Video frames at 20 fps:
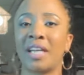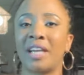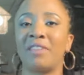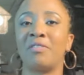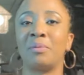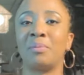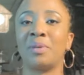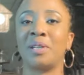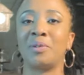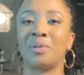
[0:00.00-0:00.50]
not
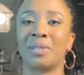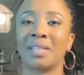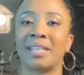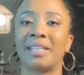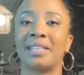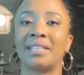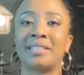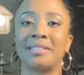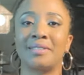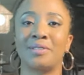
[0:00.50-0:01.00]
everybody will
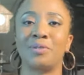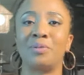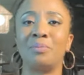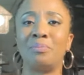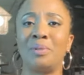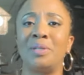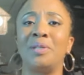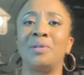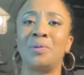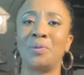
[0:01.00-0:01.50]
get to
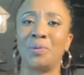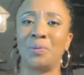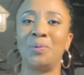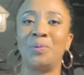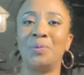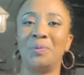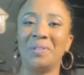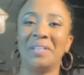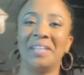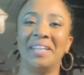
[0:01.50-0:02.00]
be
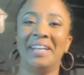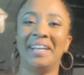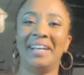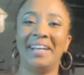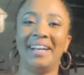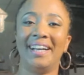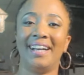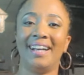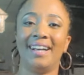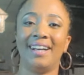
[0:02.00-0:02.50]
who
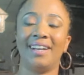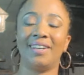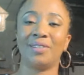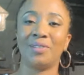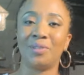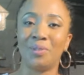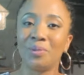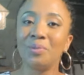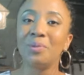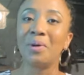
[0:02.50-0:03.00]

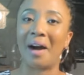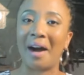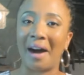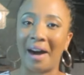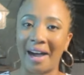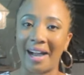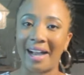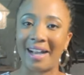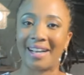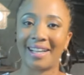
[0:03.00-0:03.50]
you
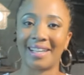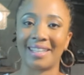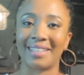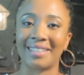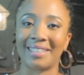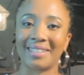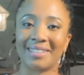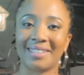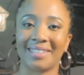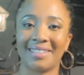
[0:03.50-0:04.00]
are
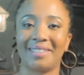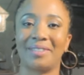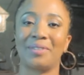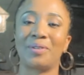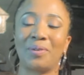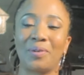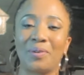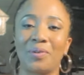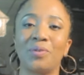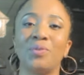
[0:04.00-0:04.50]
and
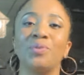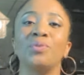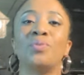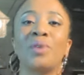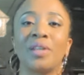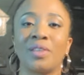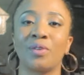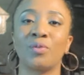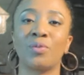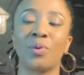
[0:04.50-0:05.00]

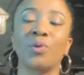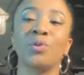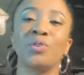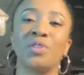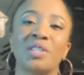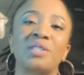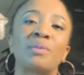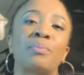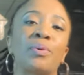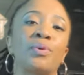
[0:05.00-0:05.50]
what the role
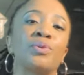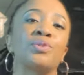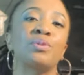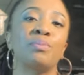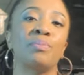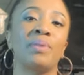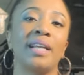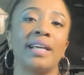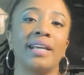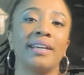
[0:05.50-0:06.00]
you're supposed
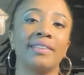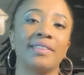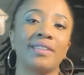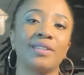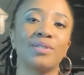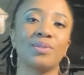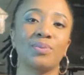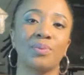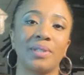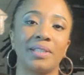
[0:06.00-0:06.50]
to play in
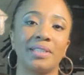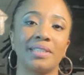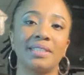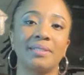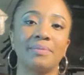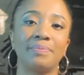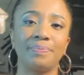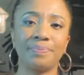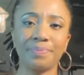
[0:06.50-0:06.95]
this world.